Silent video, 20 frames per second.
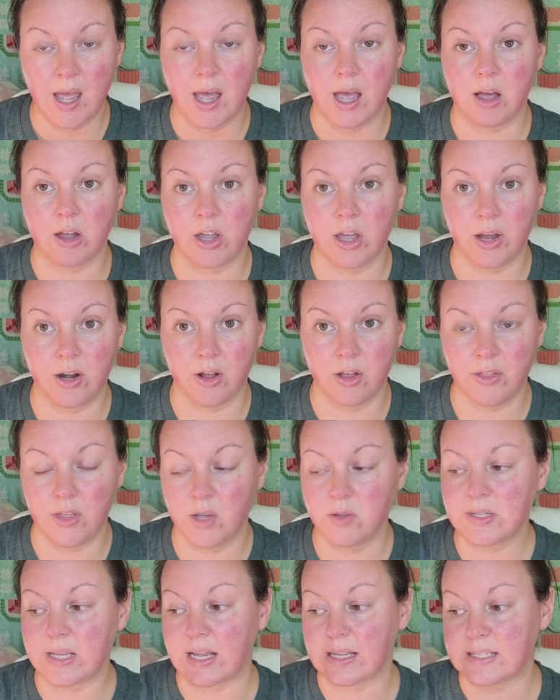I'll cut all
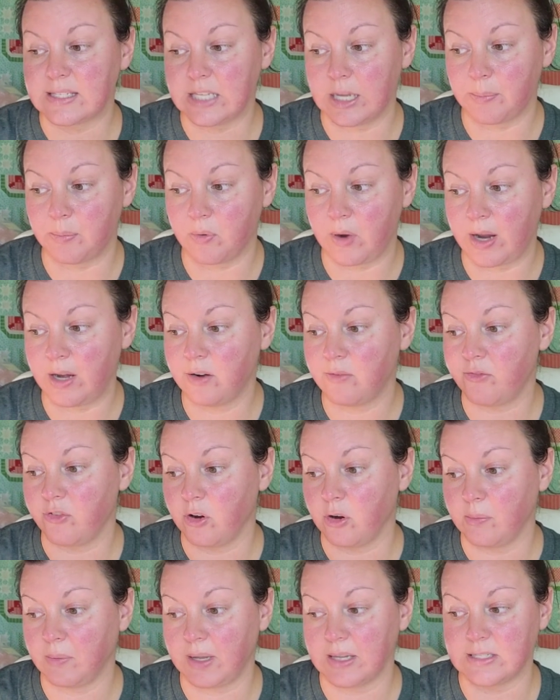those. I separate them
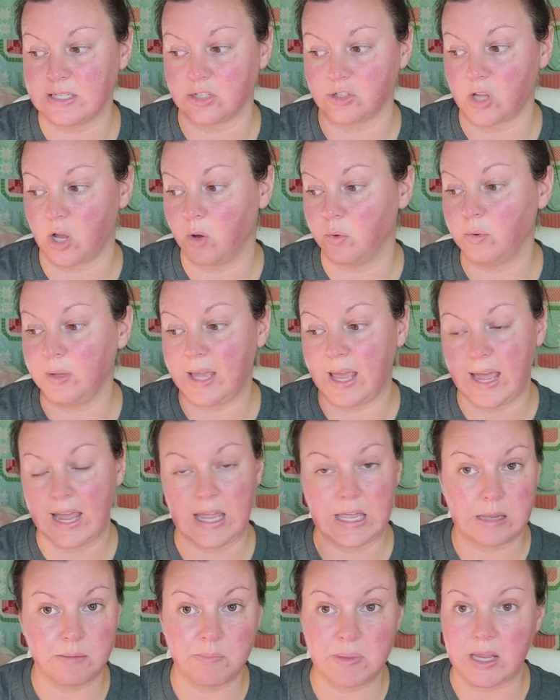from, because there's only
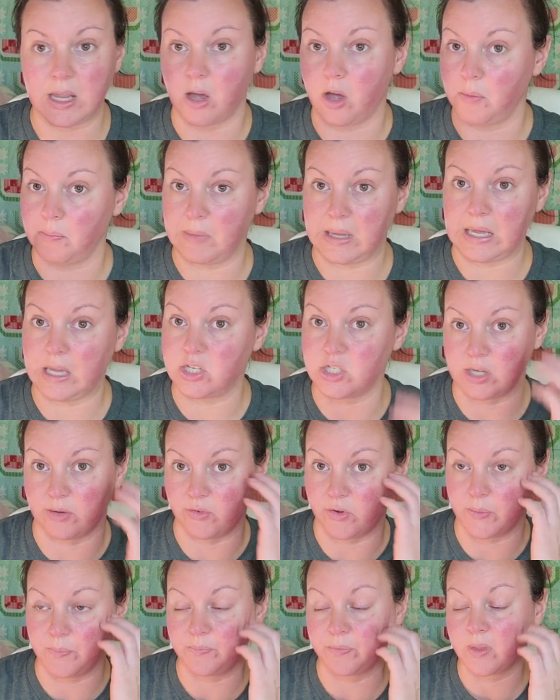A and B on each of
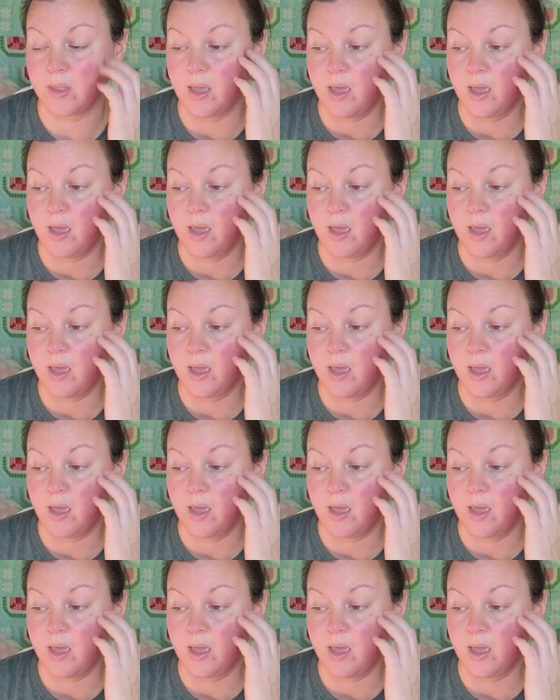them.